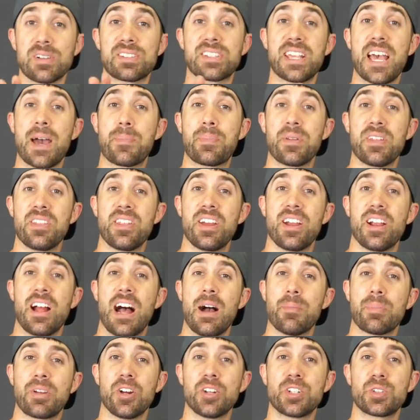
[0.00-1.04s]
what's happening there?
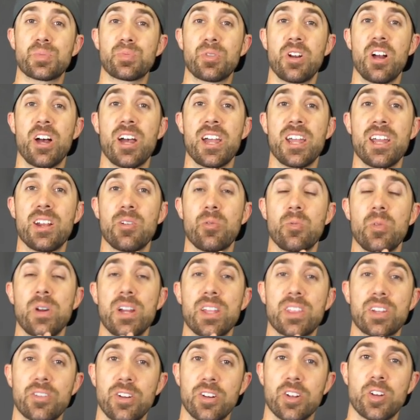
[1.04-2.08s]
I'm Coach Brian
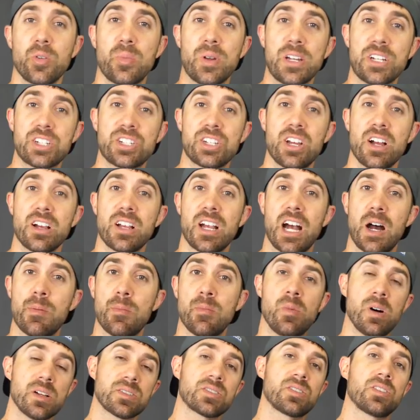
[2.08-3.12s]
with Criticalbench.com.
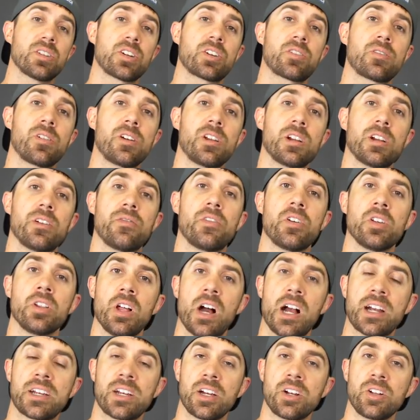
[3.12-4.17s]
I'm also the creator of
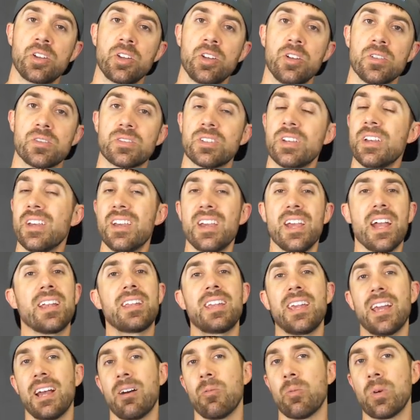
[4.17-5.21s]
Unlock Your Glutes.
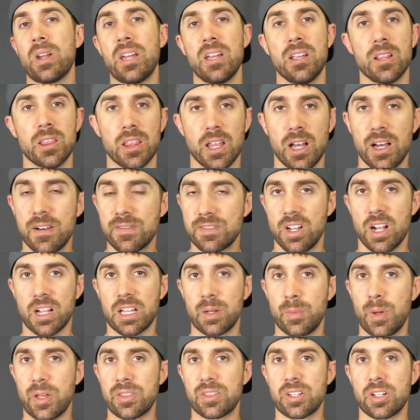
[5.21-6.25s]
And yeah, we love
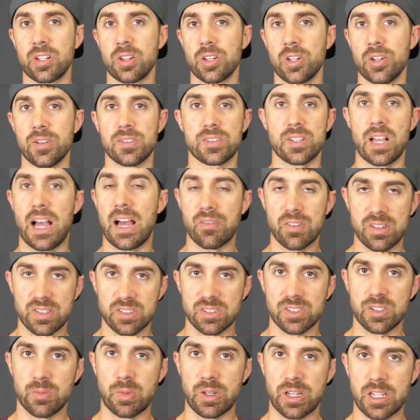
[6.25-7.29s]
talking about the glutes,
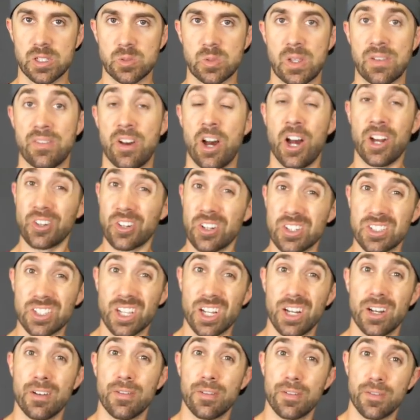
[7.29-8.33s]
obviously, because we have hundreds
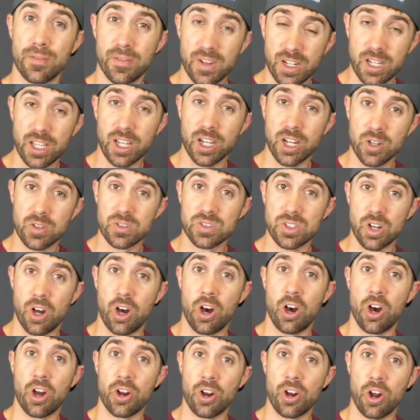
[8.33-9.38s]
of videos
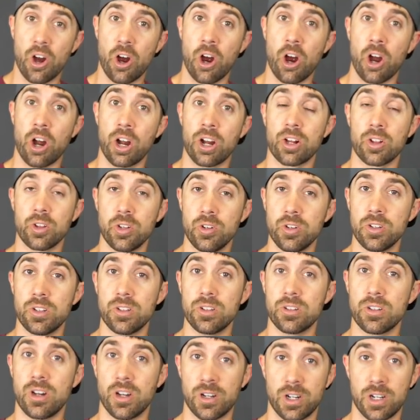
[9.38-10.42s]
on our glute
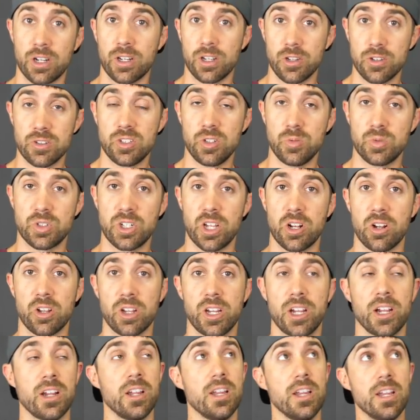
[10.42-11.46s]
on our YouTube channel
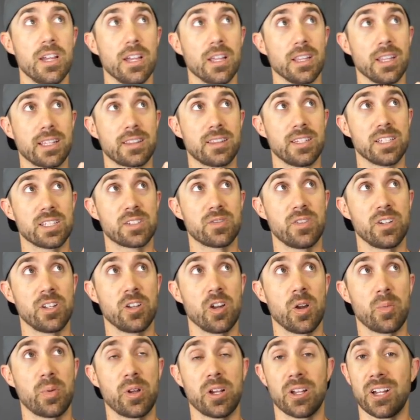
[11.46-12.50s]
here, like this
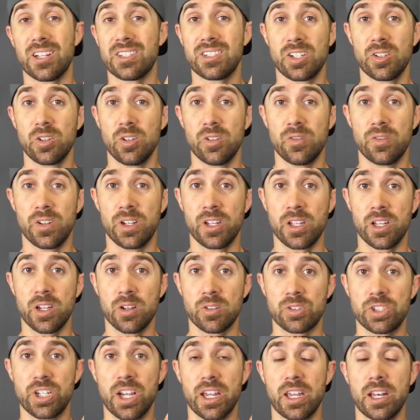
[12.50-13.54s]
video up here. That's a glute
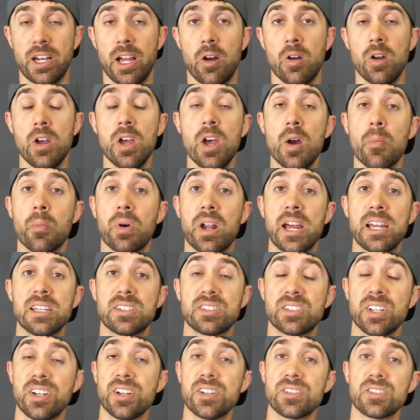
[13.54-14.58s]
video. Check it out. But hey,
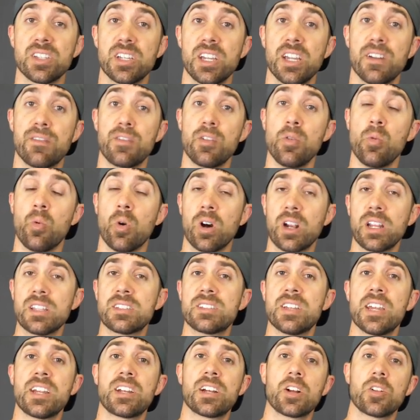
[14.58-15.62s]
seriously, if you want to
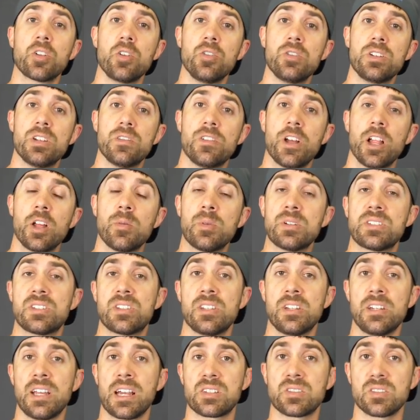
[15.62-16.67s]
take your glute development to
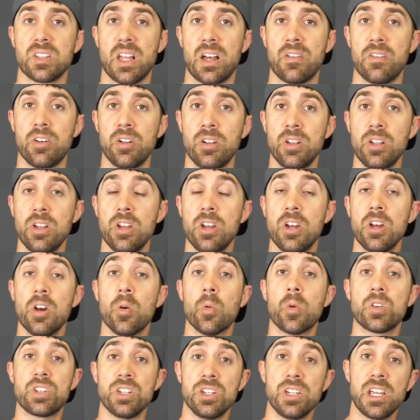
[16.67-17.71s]
the next level,
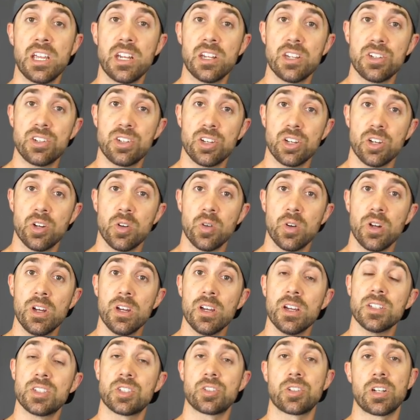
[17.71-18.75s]
what you need to do
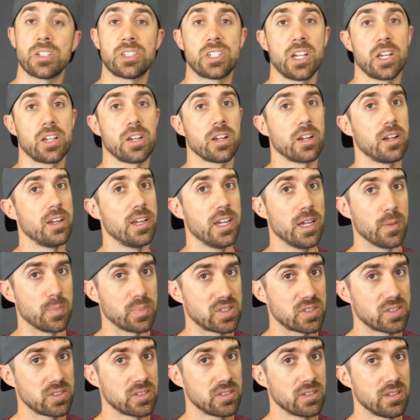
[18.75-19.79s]
is stretch out your
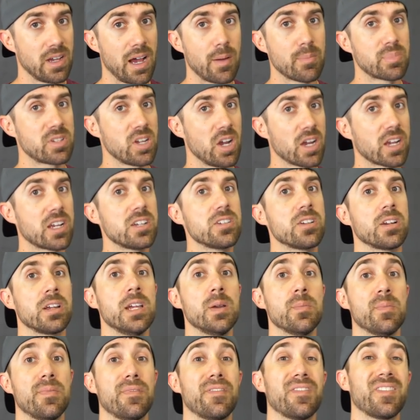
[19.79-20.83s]
hips. I'm talking your
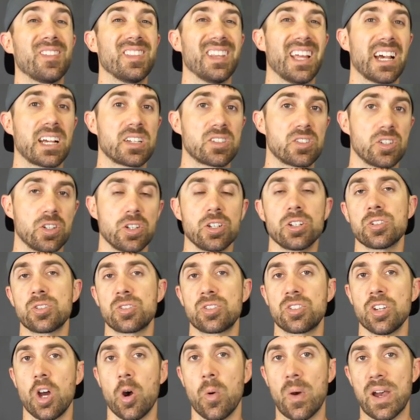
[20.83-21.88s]
hip flexor, your
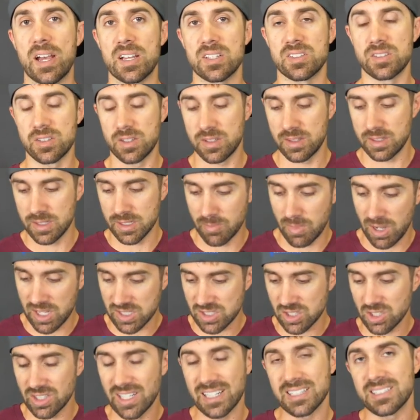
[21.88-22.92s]
psoas, the
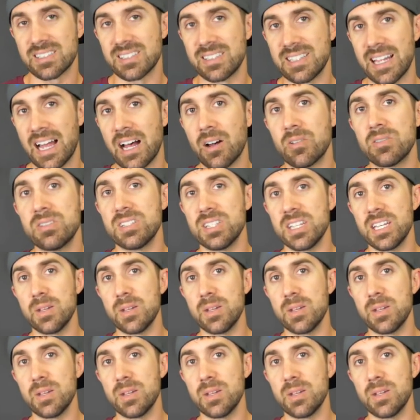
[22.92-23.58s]
muscle that's down